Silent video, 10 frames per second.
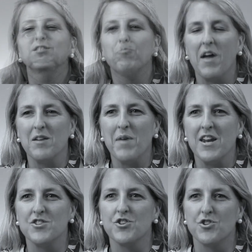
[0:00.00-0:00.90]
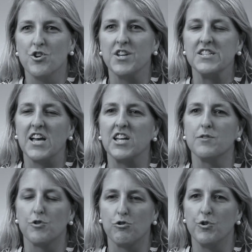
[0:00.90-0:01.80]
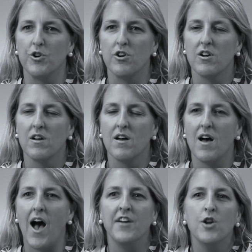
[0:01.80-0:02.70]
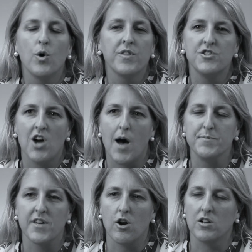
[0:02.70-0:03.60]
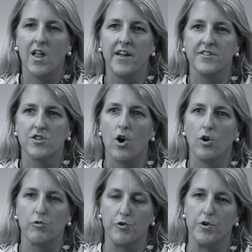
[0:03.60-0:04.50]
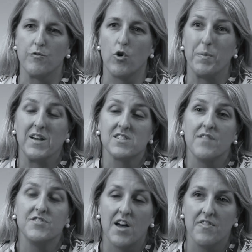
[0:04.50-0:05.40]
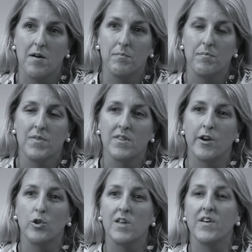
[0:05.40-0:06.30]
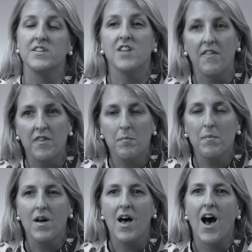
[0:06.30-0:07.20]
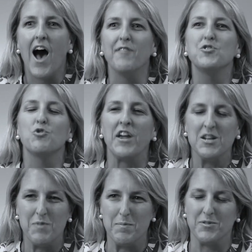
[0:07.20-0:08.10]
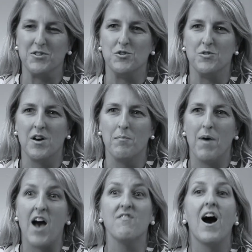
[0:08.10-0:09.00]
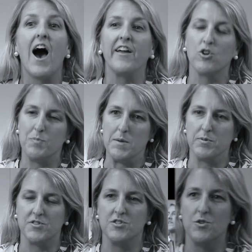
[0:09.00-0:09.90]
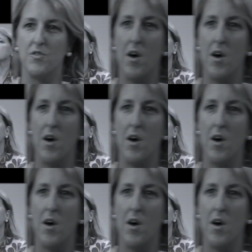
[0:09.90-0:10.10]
As a brand manager turned executive recruiter, I know the jobs that our clients are recruiting for because I've done them. Not only have I done them, I've trained people to do them, I've hired people to do